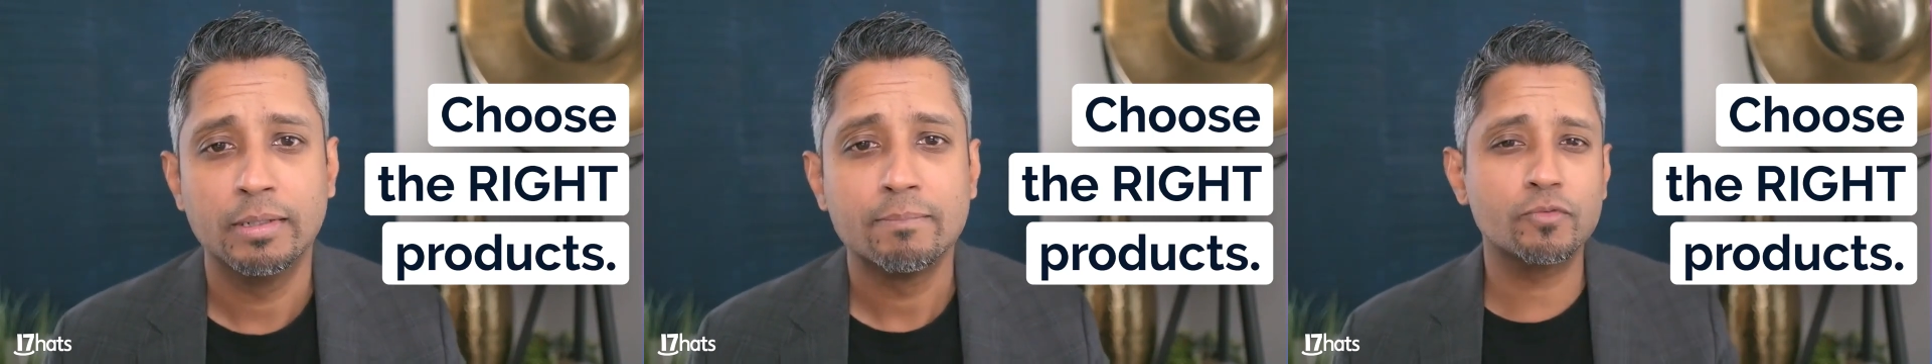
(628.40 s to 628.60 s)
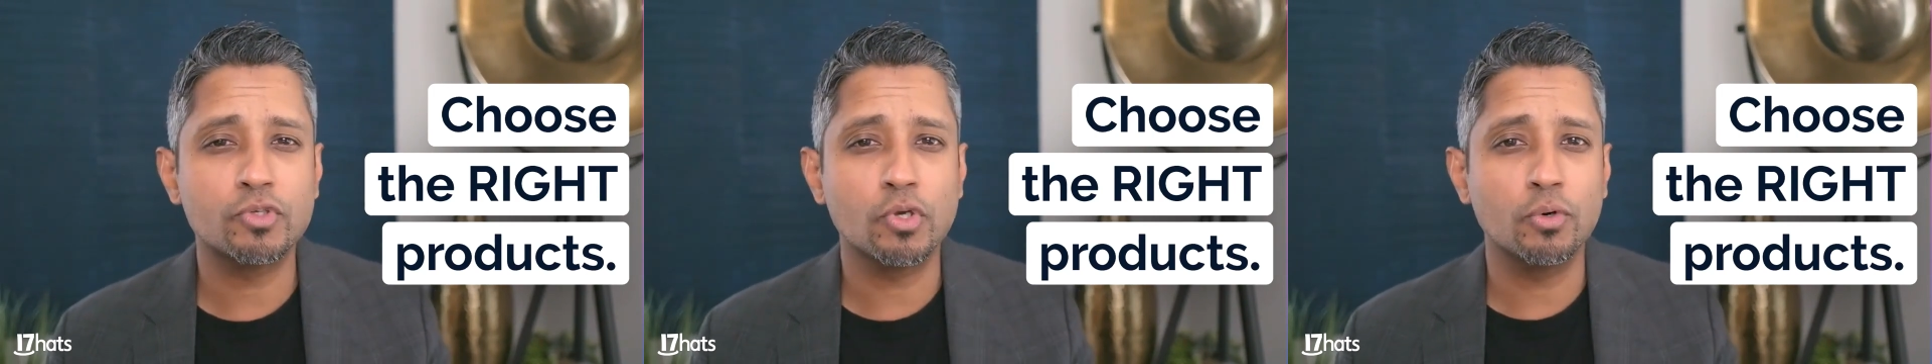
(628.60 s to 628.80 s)

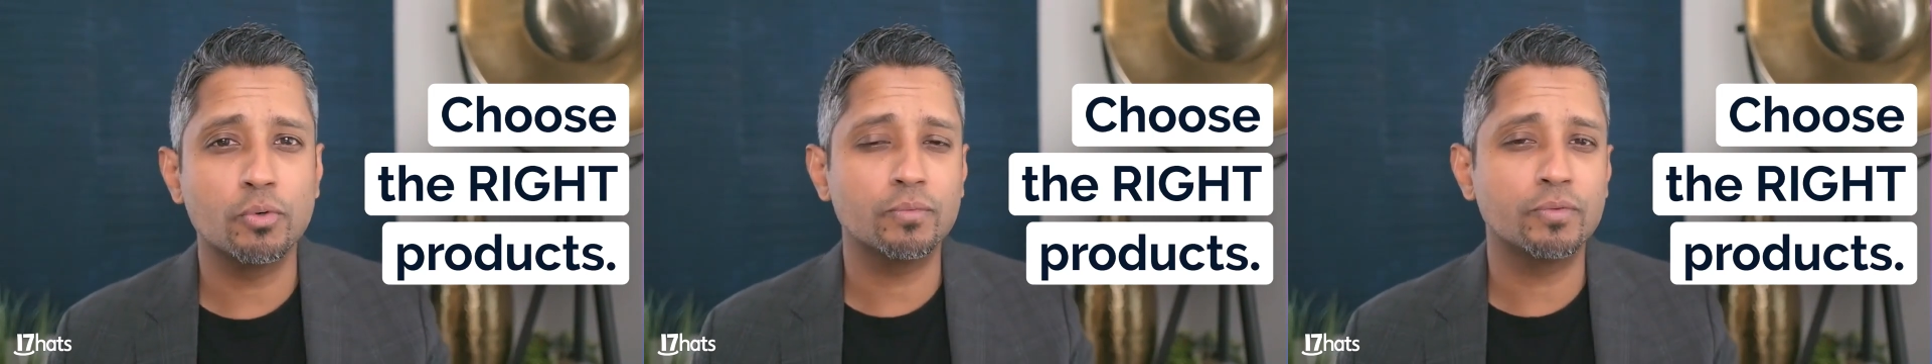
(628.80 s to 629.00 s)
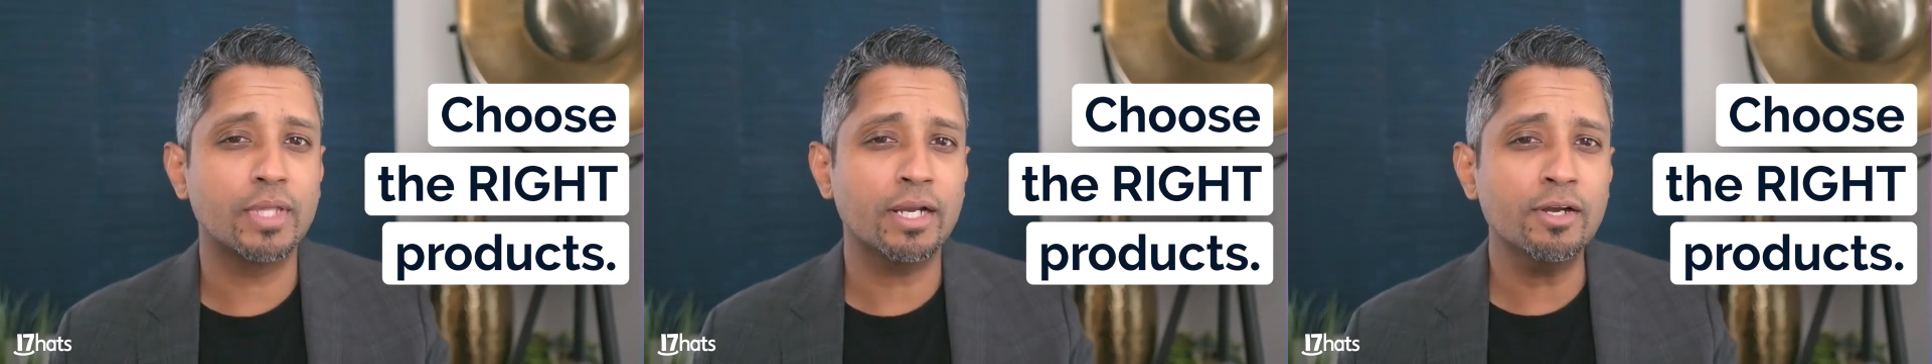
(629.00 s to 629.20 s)
So
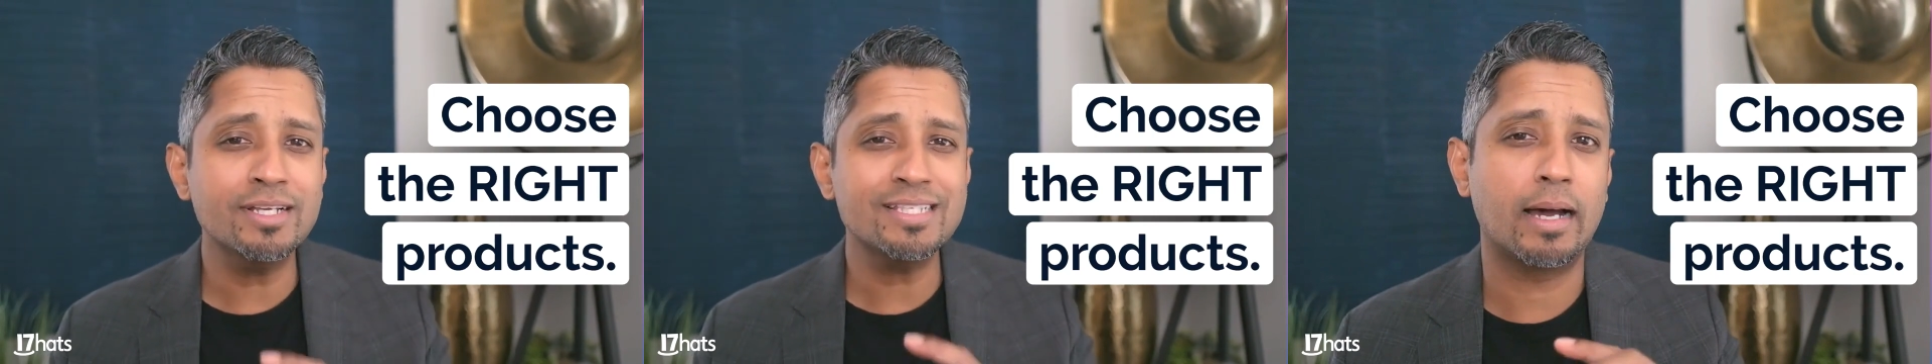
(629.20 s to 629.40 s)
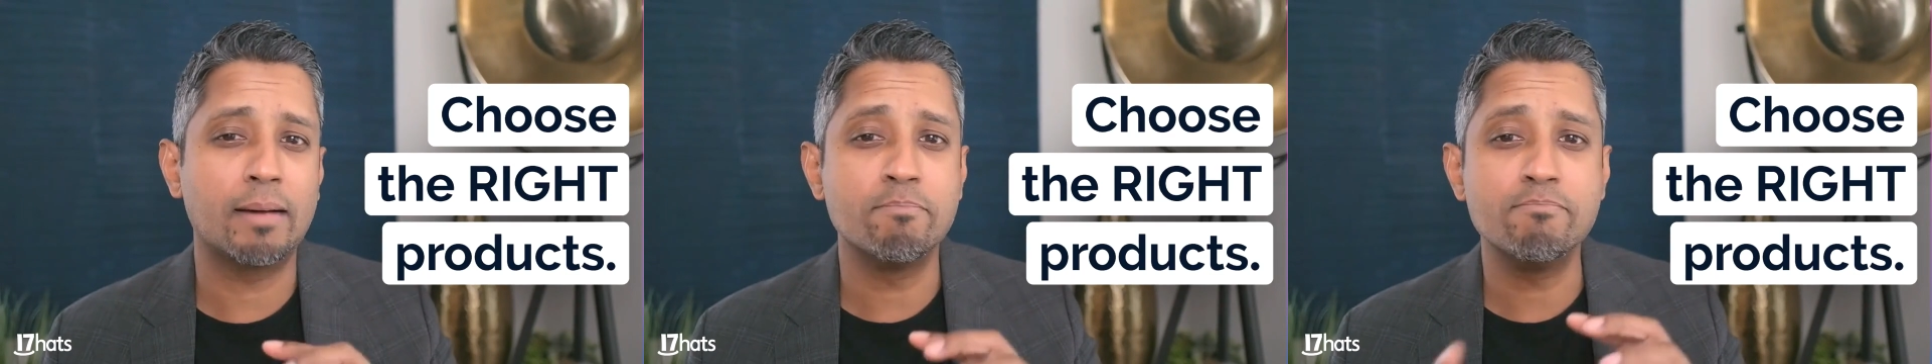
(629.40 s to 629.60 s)

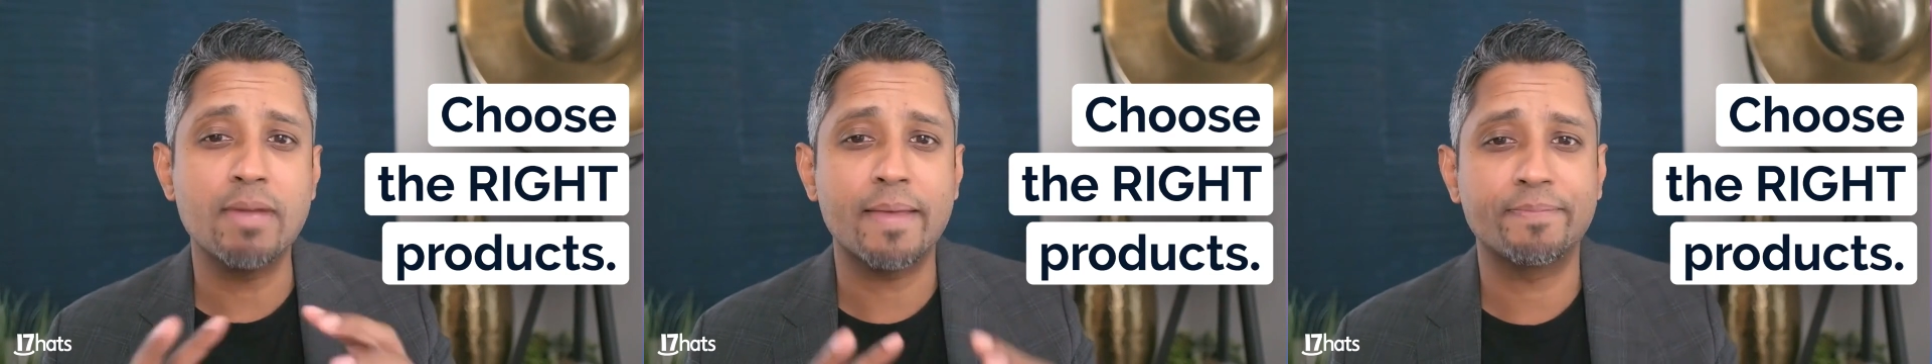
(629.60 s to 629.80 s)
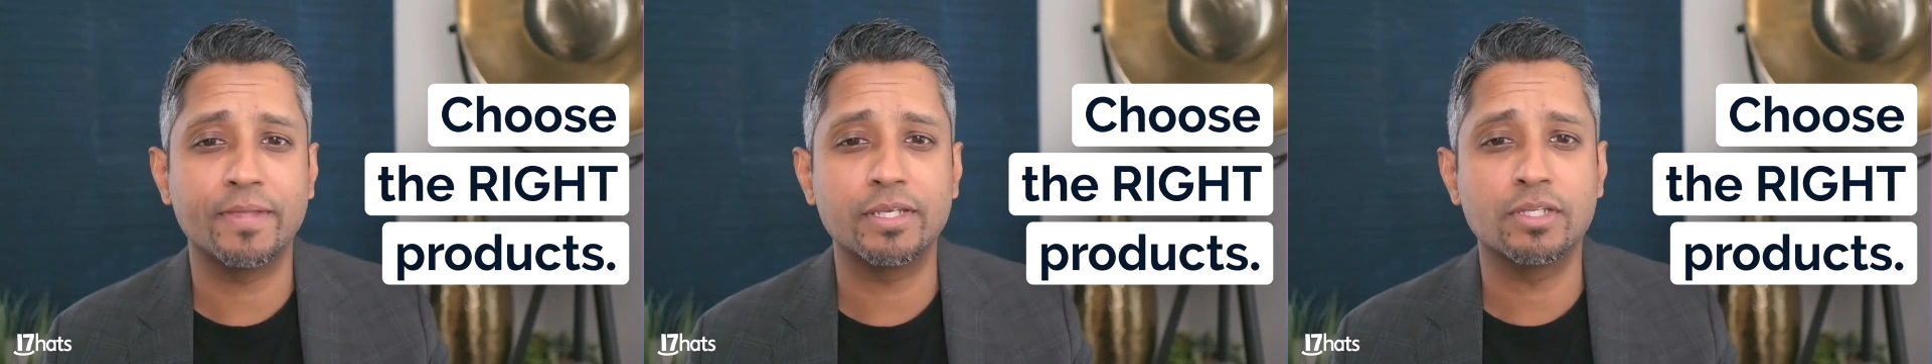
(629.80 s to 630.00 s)
there's a
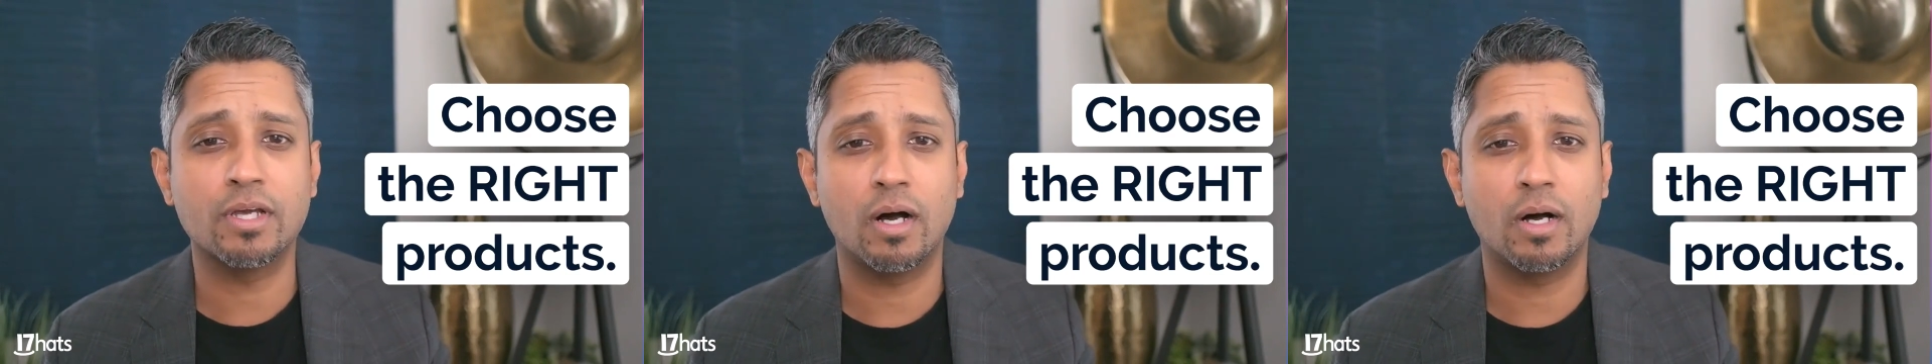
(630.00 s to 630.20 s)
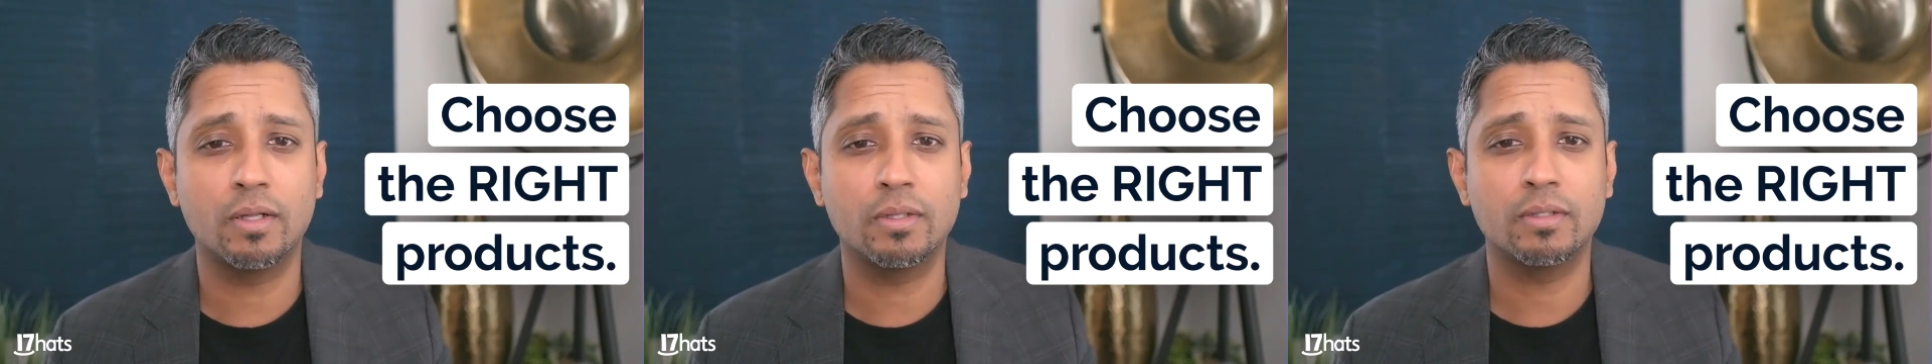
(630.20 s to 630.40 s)
method
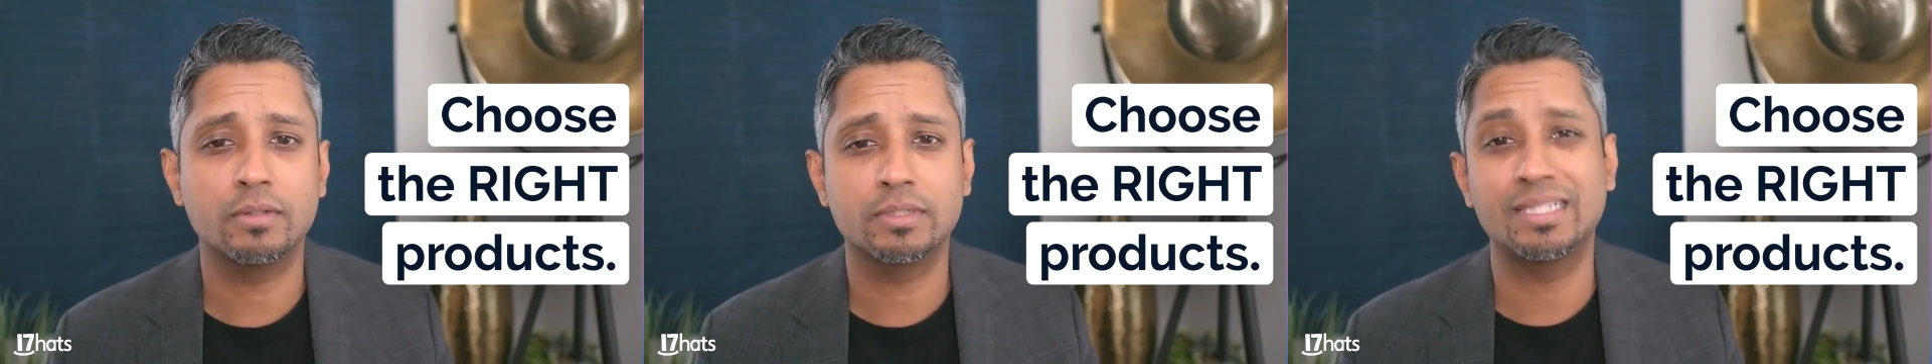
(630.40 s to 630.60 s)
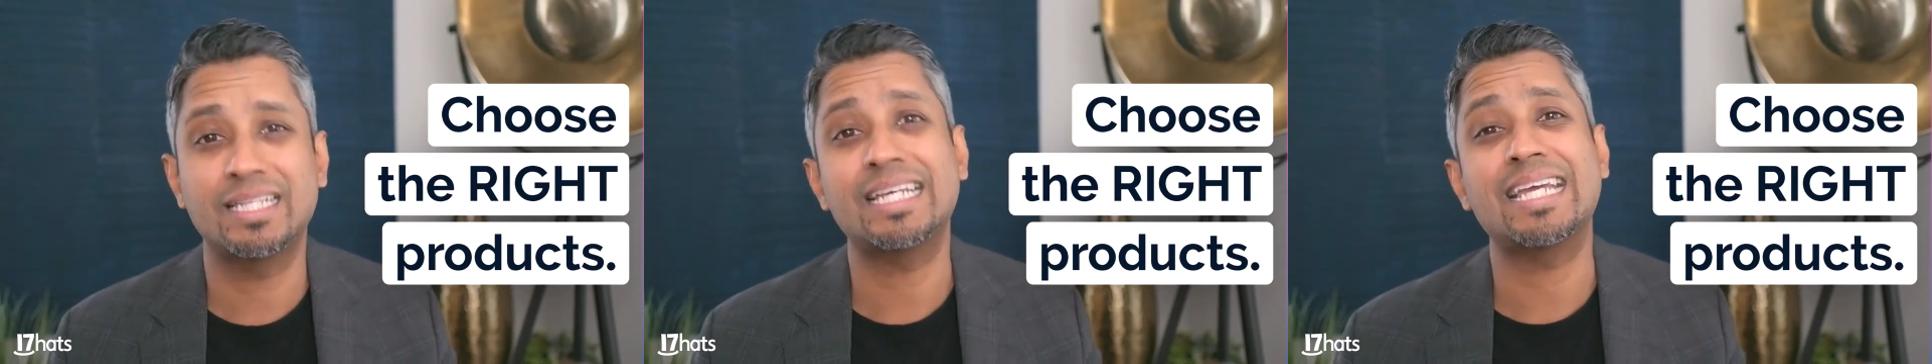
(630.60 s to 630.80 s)

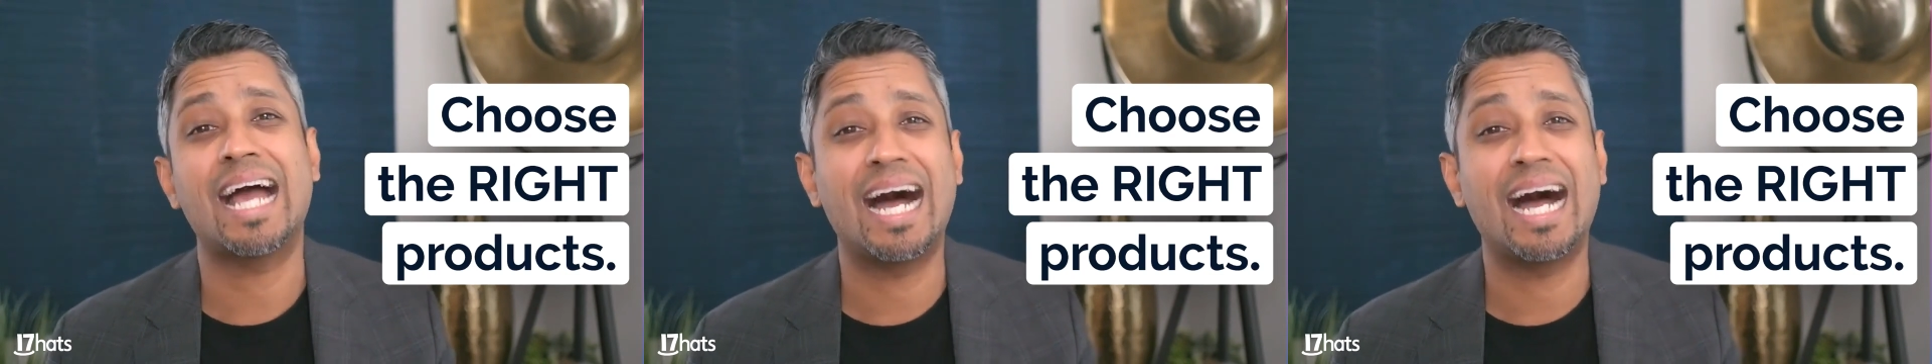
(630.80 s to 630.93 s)
called the